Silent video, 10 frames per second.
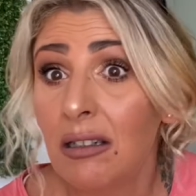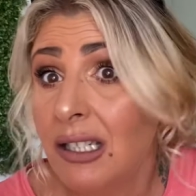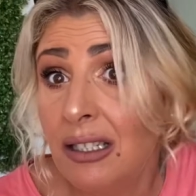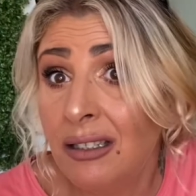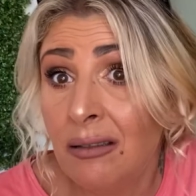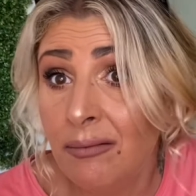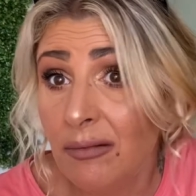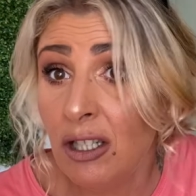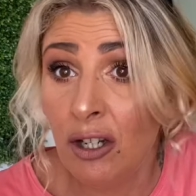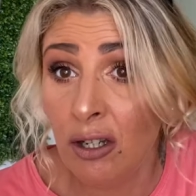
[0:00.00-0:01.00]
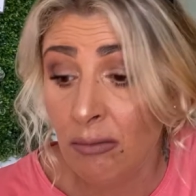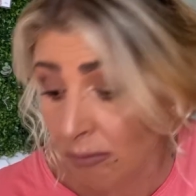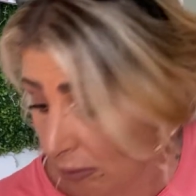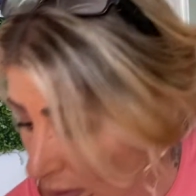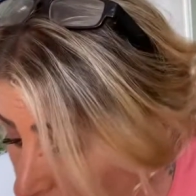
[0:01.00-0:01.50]
And you know,
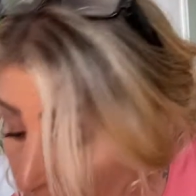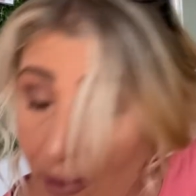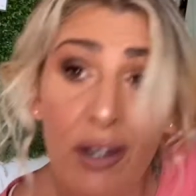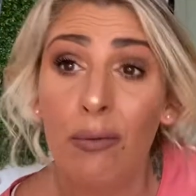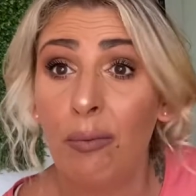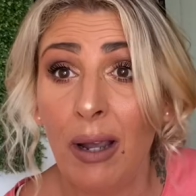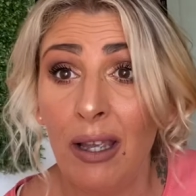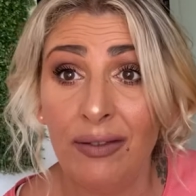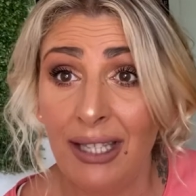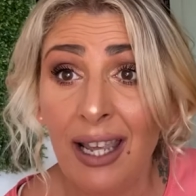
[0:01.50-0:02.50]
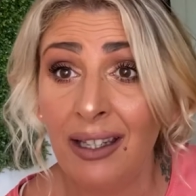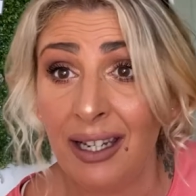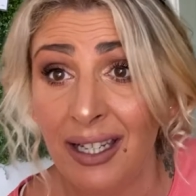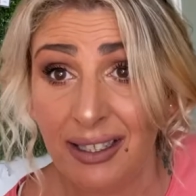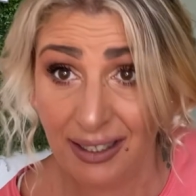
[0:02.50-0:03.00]
no other way of saying it, it's